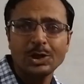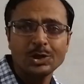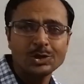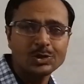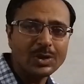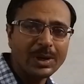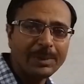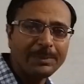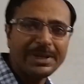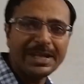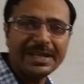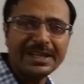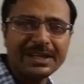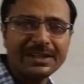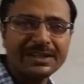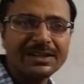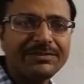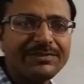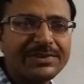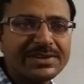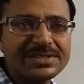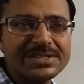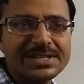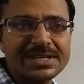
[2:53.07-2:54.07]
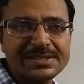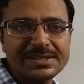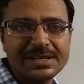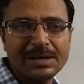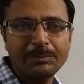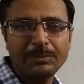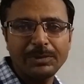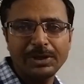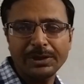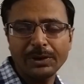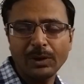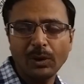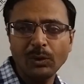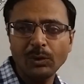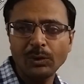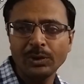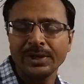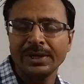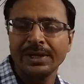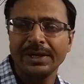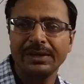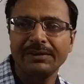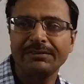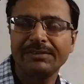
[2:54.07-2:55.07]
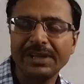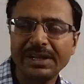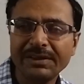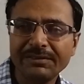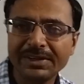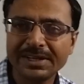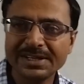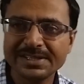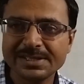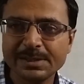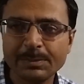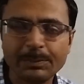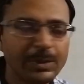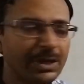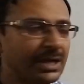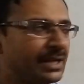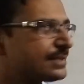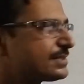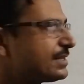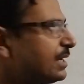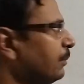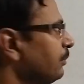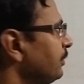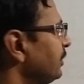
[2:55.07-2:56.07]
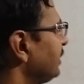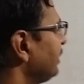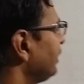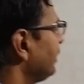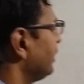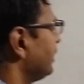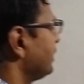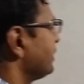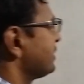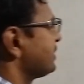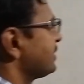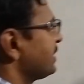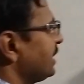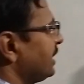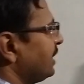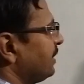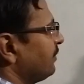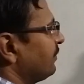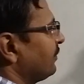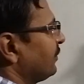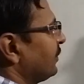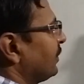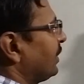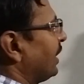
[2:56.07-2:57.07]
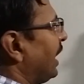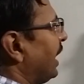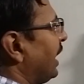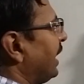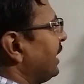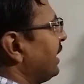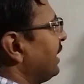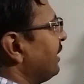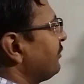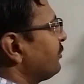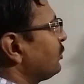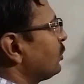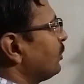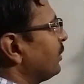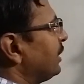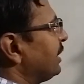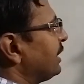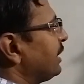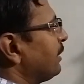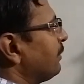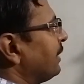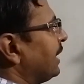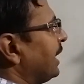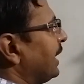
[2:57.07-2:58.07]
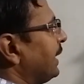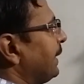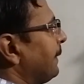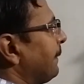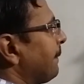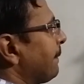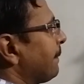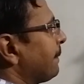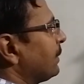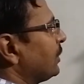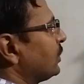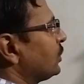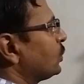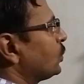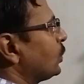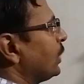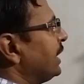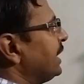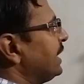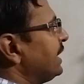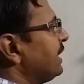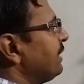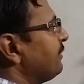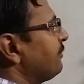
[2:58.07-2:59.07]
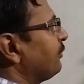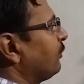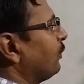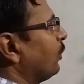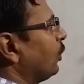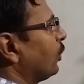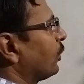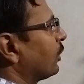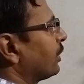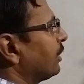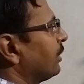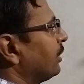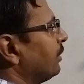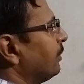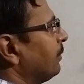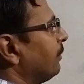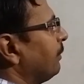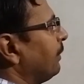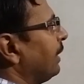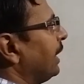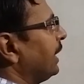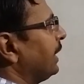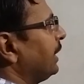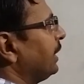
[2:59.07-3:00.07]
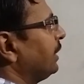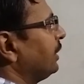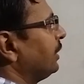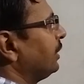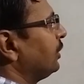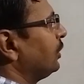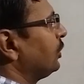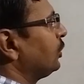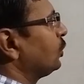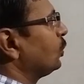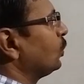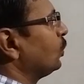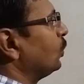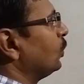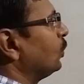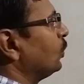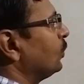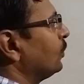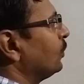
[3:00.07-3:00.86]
So I am taking the first example now, a very, very simple example. Say I have to multiply 24 by 2.